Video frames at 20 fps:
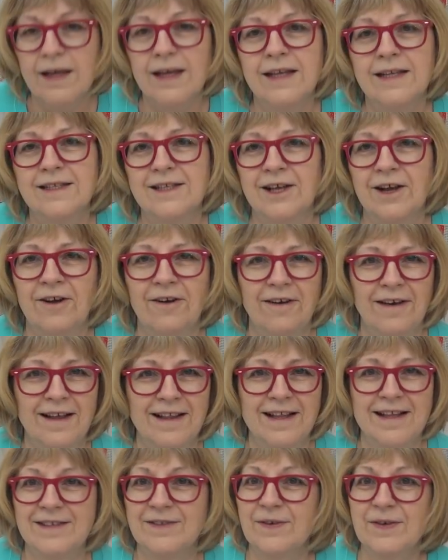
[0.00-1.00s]
And so
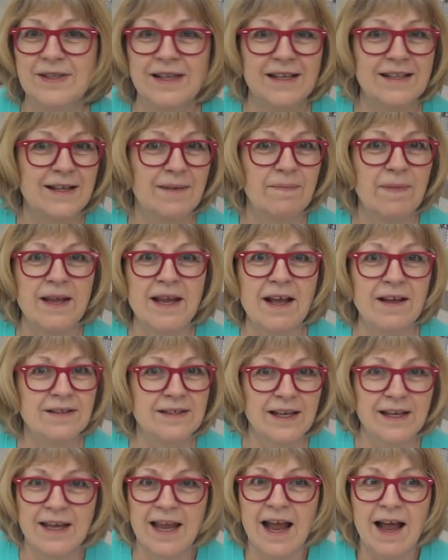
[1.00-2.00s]
and it's always like something else.
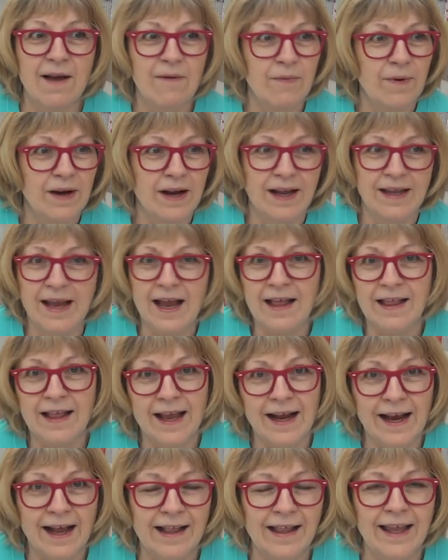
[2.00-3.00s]
Like, yeah, well, yeah,
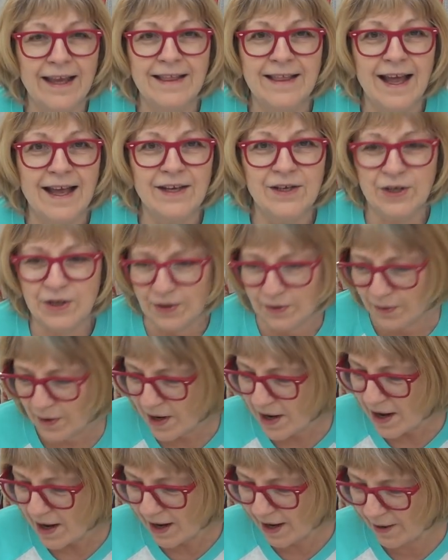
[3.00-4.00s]
like I like that too.
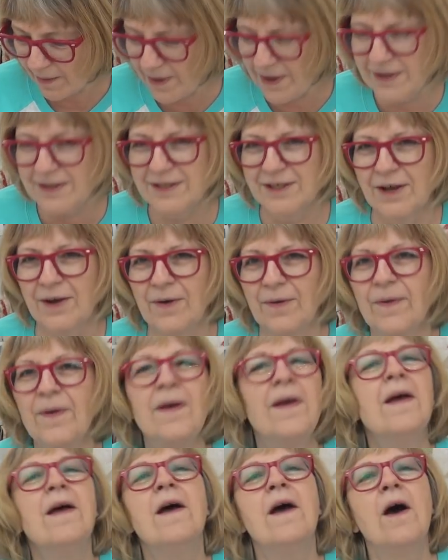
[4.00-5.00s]
Um, so
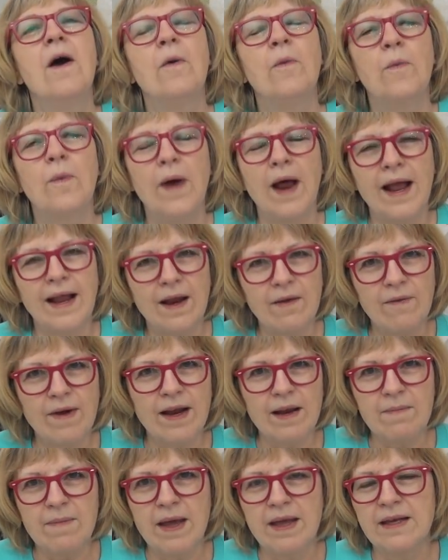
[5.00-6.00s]
well, I got
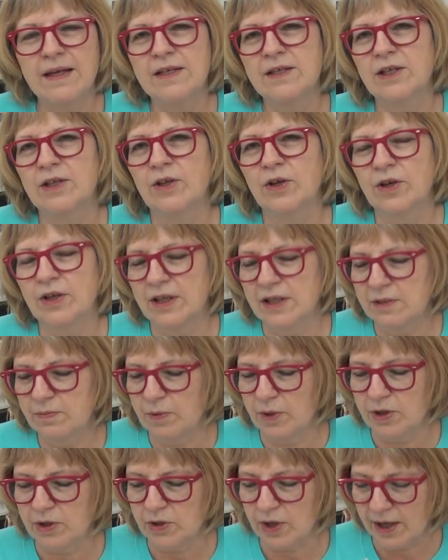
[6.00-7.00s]
recommended to look at this
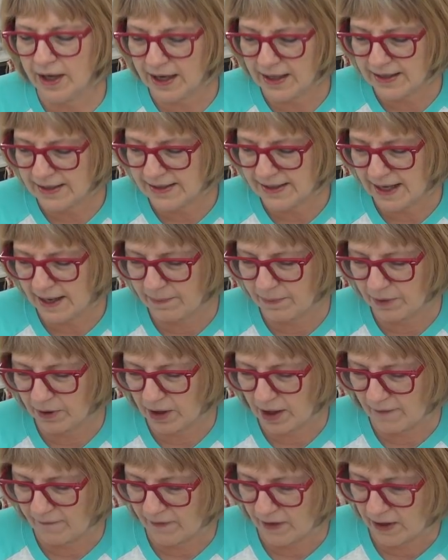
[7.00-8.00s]
book. So I got a sample
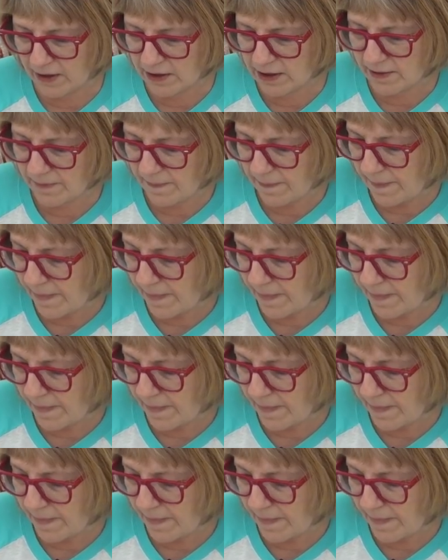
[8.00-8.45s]
of it.